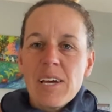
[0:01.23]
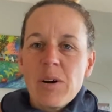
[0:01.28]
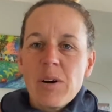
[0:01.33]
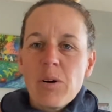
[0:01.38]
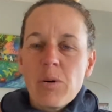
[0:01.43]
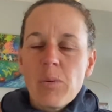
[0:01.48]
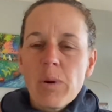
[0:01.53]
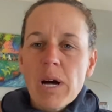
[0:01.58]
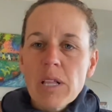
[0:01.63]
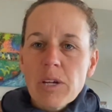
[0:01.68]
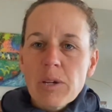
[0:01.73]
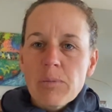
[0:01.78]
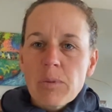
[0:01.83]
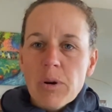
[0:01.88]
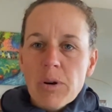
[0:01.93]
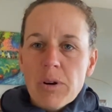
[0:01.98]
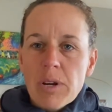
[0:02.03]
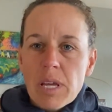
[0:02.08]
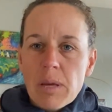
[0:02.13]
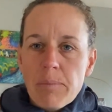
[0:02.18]
Well, good
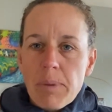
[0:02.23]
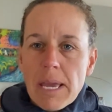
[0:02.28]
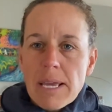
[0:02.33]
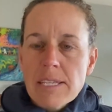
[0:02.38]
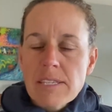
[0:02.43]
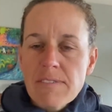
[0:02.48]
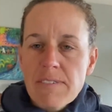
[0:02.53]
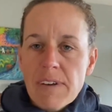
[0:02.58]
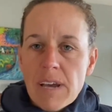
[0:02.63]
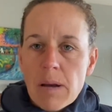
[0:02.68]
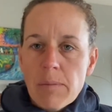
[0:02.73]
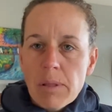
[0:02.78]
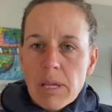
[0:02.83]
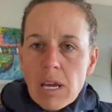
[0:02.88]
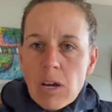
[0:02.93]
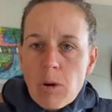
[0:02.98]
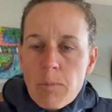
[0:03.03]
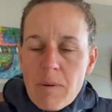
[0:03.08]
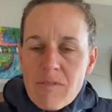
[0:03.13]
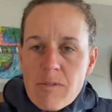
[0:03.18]
morning, PACE family. I
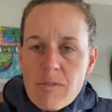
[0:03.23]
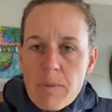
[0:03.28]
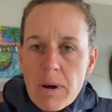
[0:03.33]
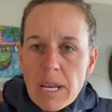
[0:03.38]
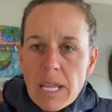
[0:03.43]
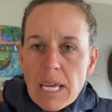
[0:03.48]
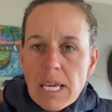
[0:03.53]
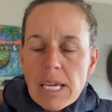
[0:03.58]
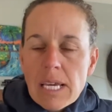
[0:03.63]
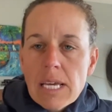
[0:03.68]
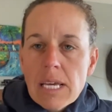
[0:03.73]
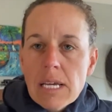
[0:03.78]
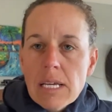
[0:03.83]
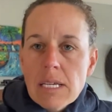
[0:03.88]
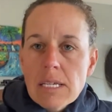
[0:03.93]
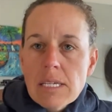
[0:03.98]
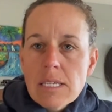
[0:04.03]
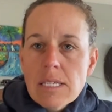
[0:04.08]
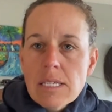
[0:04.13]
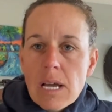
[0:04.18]
hope everybody
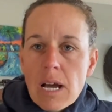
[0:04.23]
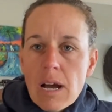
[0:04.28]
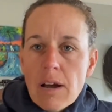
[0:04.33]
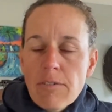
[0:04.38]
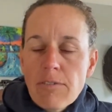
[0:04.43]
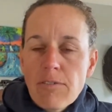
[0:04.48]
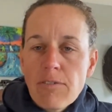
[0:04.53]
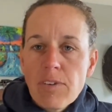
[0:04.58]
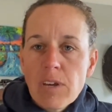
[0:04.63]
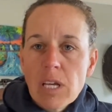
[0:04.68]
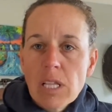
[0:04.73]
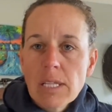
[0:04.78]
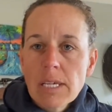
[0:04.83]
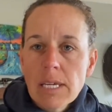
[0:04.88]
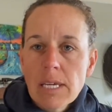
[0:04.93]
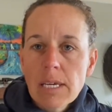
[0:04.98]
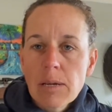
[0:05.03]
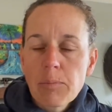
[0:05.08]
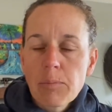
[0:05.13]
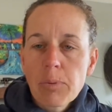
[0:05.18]
is
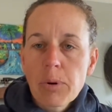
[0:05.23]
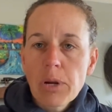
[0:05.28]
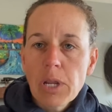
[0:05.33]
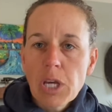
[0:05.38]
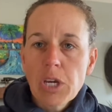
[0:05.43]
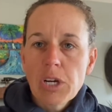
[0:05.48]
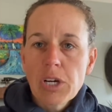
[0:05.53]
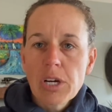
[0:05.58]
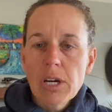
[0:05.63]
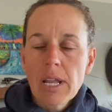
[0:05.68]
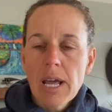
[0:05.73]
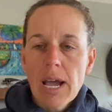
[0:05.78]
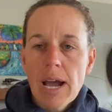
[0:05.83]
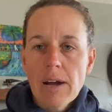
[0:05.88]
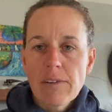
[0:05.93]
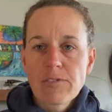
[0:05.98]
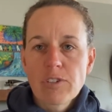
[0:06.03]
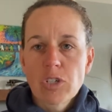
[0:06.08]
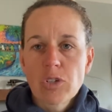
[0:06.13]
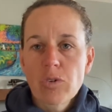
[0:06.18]
feeling pretty good
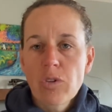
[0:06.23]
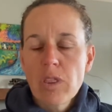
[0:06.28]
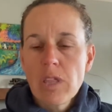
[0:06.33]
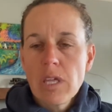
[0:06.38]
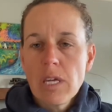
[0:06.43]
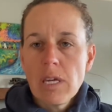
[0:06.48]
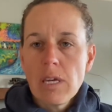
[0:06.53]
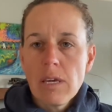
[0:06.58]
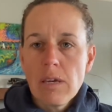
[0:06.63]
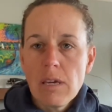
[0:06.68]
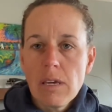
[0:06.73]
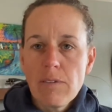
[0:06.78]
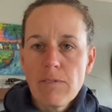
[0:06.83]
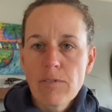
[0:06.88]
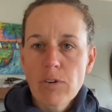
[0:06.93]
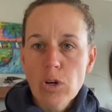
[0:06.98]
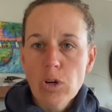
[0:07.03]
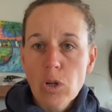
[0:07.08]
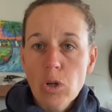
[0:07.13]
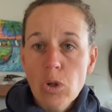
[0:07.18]
after the
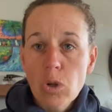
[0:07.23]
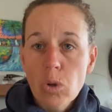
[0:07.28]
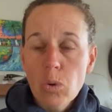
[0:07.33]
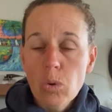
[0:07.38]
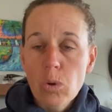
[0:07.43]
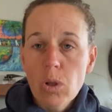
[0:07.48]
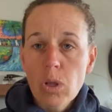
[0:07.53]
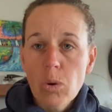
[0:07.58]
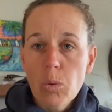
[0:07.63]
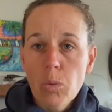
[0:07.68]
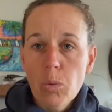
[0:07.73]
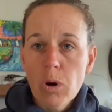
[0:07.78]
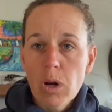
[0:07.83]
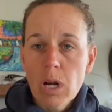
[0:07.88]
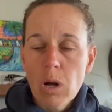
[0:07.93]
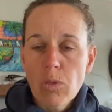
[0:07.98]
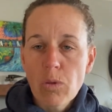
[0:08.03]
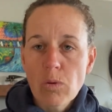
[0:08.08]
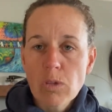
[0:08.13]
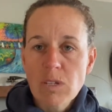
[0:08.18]
vertical
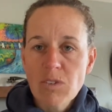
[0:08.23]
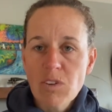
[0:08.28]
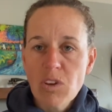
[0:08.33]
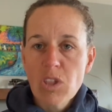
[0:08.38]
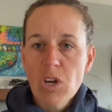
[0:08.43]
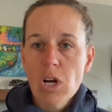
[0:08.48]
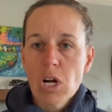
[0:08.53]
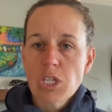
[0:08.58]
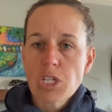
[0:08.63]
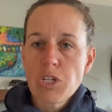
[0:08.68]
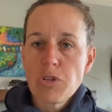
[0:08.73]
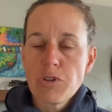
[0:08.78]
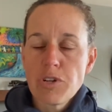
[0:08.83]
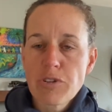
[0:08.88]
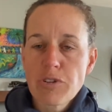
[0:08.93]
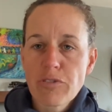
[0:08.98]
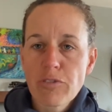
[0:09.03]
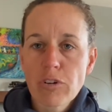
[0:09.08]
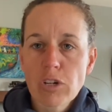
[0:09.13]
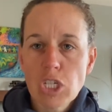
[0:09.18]
workout. Those of you that got to do
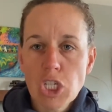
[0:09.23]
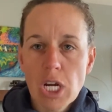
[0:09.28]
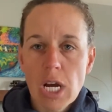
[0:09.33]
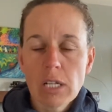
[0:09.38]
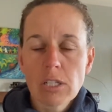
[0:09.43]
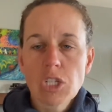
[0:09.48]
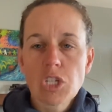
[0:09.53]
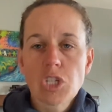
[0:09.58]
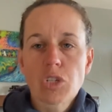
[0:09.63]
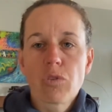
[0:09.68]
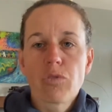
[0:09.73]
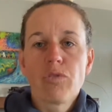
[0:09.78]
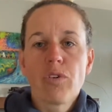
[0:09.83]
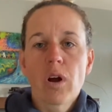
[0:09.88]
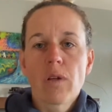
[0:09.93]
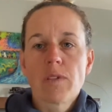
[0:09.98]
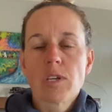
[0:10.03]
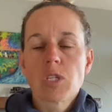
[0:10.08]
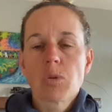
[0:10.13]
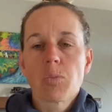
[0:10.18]
your vert challenge so far
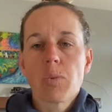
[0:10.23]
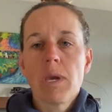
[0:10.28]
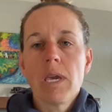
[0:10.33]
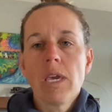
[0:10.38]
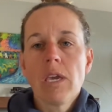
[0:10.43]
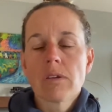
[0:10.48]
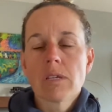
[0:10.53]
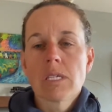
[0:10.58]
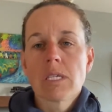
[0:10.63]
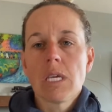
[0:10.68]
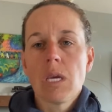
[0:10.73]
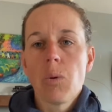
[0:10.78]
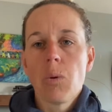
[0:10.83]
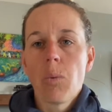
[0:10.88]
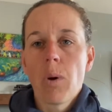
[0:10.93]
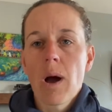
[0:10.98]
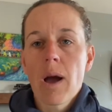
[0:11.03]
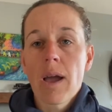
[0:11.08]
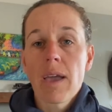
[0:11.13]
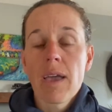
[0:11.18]
this week, you'll see
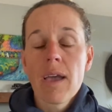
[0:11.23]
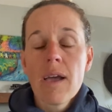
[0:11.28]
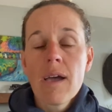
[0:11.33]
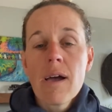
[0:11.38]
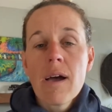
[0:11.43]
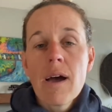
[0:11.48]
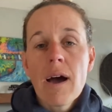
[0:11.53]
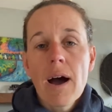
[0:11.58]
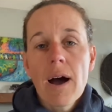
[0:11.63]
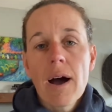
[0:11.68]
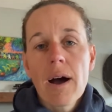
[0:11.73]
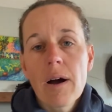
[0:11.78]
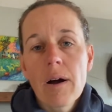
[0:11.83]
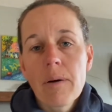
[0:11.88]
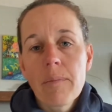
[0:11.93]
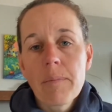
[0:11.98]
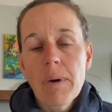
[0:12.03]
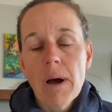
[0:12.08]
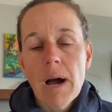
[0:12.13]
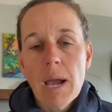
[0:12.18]
why
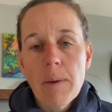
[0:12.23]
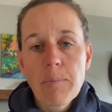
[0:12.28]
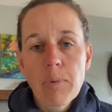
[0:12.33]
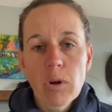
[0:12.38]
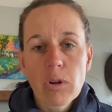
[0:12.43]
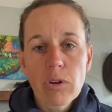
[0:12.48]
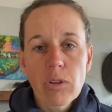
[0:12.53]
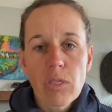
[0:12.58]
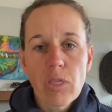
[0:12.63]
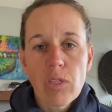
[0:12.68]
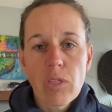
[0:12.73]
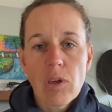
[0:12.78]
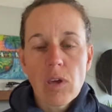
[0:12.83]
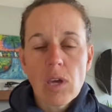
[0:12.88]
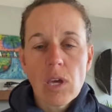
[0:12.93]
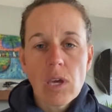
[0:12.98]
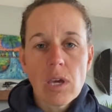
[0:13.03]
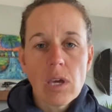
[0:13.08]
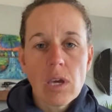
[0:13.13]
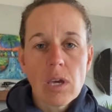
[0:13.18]
I put
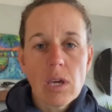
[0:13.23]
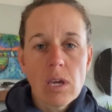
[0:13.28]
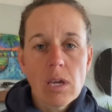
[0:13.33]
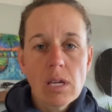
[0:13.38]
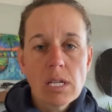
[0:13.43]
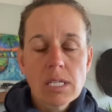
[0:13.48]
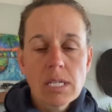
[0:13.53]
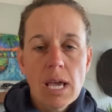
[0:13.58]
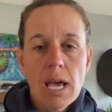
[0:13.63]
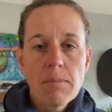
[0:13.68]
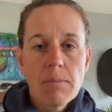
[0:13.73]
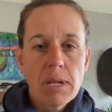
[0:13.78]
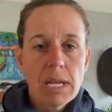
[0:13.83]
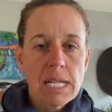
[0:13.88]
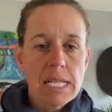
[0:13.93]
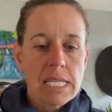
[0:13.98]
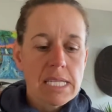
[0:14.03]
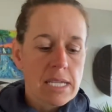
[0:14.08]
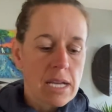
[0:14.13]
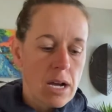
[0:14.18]
the 10
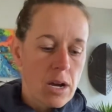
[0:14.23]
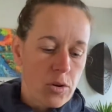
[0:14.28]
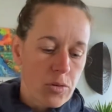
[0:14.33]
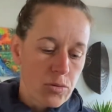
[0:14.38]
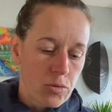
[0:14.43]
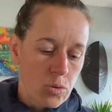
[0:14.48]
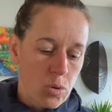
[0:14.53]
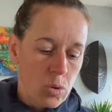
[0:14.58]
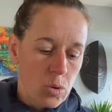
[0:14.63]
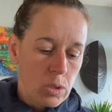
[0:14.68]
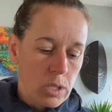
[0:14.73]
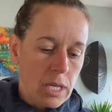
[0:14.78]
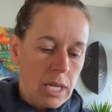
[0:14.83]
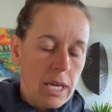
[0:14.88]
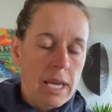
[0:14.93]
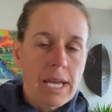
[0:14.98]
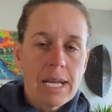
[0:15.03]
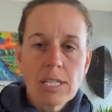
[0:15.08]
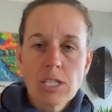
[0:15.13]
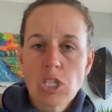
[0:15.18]
minutes of
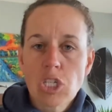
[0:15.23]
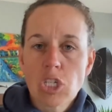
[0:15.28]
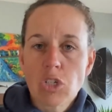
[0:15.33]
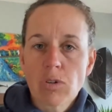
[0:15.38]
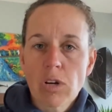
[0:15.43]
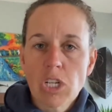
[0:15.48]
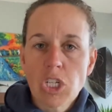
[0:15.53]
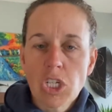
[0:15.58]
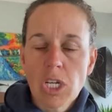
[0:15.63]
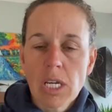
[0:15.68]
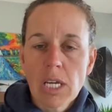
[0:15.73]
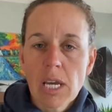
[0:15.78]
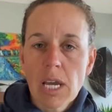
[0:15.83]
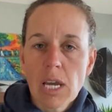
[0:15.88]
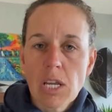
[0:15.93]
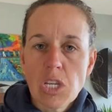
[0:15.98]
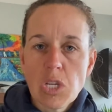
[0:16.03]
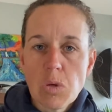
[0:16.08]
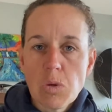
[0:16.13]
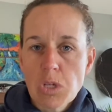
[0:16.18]
rolling and stretching
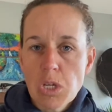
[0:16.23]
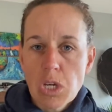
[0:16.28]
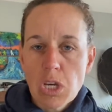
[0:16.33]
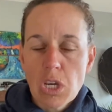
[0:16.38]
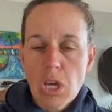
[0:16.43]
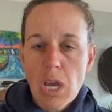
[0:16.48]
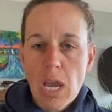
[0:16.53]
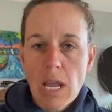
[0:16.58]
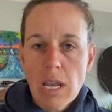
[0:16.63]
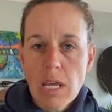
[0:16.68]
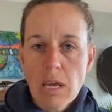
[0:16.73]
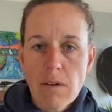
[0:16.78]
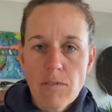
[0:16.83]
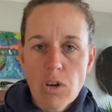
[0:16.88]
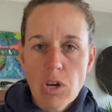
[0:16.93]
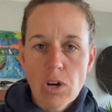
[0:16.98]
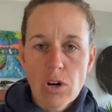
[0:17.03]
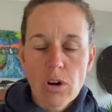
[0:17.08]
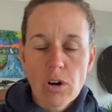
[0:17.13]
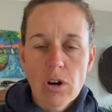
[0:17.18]
and using any of
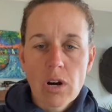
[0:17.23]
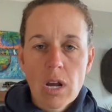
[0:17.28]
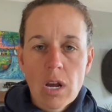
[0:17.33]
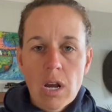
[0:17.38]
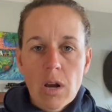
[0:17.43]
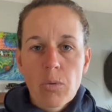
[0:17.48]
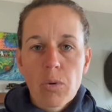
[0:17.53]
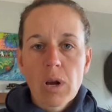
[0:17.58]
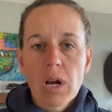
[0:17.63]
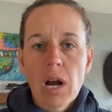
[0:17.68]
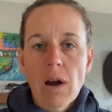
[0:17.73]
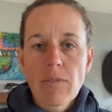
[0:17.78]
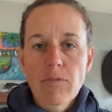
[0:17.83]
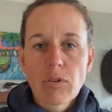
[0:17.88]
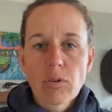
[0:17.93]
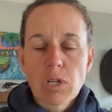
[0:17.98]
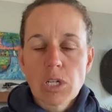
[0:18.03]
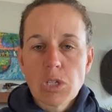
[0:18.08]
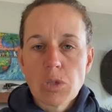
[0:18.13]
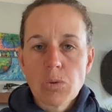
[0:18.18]
your
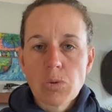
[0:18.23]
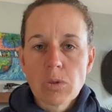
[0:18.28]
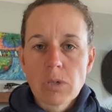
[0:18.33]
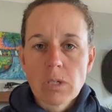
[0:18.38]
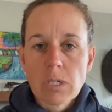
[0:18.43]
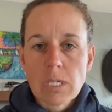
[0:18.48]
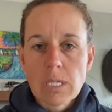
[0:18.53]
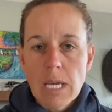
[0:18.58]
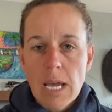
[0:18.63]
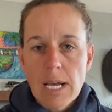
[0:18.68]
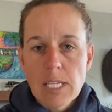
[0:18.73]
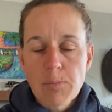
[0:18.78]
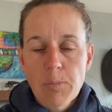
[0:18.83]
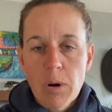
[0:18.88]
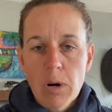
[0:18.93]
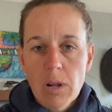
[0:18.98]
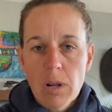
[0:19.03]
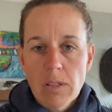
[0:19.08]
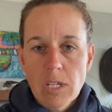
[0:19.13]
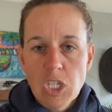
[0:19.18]
recovery tools as
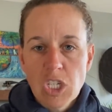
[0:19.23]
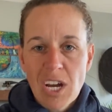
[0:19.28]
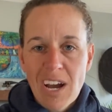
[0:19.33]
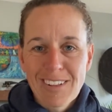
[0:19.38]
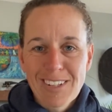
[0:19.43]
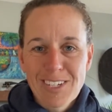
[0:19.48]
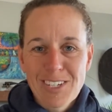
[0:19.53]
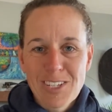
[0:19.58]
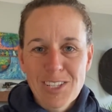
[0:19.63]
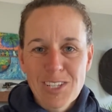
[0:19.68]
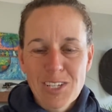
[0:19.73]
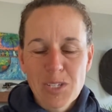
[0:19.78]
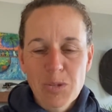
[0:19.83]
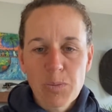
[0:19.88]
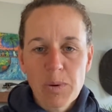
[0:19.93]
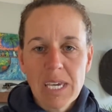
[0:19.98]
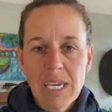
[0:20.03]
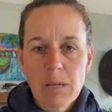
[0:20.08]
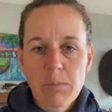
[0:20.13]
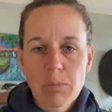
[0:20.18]
part of the challenge this
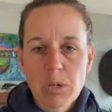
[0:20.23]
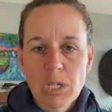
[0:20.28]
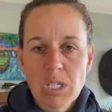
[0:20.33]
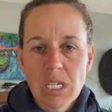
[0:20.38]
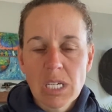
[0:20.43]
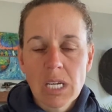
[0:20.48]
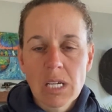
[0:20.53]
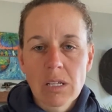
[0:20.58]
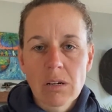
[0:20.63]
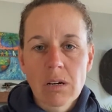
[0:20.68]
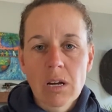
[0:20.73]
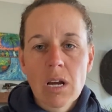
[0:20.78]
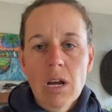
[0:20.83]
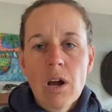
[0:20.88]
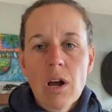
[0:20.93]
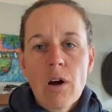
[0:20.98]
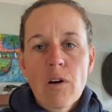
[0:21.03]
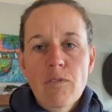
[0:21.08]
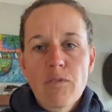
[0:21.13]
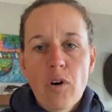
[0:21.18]
week, in particular,
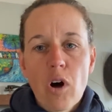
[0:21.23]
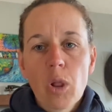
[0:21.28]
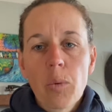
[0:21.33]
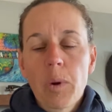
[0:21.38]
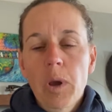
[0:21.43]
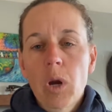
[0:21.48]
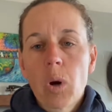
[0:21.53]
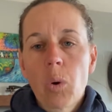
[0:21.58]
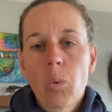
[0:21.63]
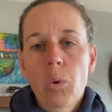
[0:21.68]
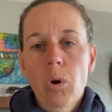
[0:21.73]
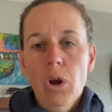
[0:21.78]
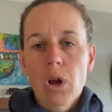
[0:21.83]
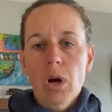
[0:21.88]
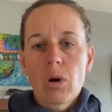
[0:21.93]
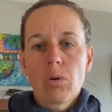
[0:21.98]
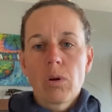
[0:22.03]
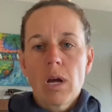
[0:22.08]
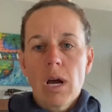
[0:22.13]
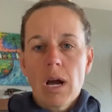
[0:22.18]
following a
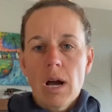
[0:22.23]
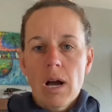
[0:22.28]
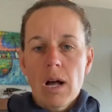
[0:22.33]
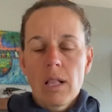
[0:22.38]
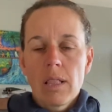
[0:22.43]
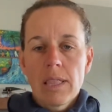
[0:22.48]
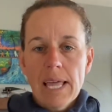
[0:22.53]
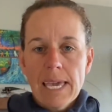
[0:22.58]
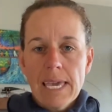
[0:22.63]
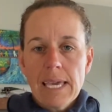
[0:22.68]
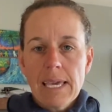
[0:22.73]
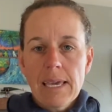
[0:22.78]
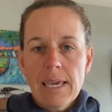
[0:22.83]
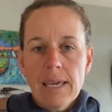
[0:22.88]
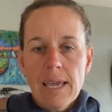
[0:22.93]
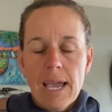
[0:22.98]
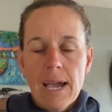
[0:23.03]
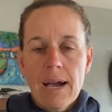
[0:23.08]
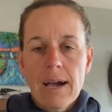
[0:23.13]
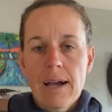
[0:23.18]
workout like
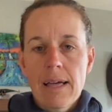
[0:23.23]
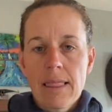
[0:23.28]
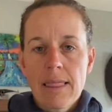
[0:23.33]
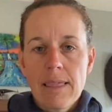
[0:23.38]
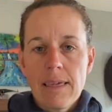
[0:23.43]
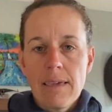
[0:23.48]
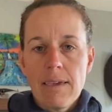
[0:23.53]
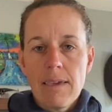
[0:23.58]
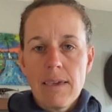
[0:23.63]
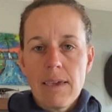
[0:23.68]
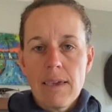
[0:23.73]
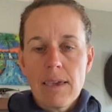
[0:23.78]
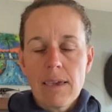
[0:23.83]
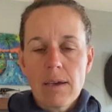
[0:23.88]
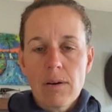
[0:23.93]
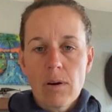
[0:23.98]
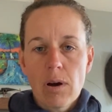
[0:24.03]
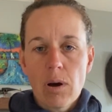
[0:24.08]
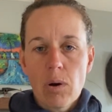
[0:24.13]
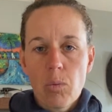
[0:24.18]
the
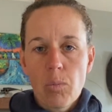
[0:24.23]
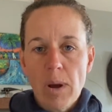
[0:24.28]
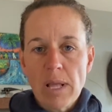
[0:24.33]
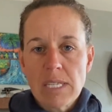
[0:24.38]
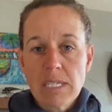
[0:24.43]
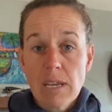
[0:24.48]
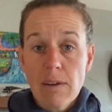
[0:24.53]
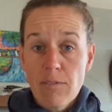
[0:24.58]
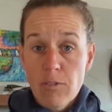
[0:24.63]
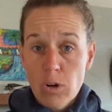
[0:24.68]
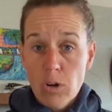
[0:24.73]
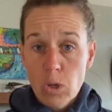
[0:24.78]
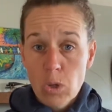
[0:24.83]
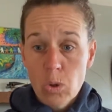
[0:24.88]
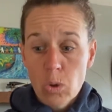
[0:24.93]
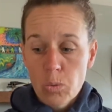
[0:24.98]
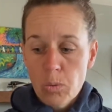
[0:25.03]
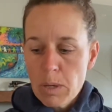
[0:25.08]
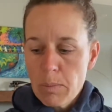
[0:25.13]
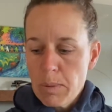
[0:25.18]
Wednesday
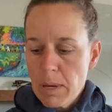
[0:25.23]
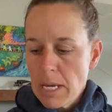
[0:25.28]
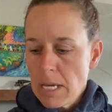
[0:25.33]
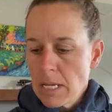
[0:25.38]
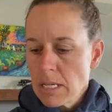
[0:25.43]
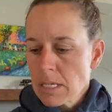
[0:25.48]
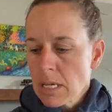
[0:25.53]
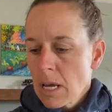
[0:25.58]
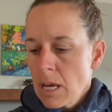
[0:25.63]
vertical repeat.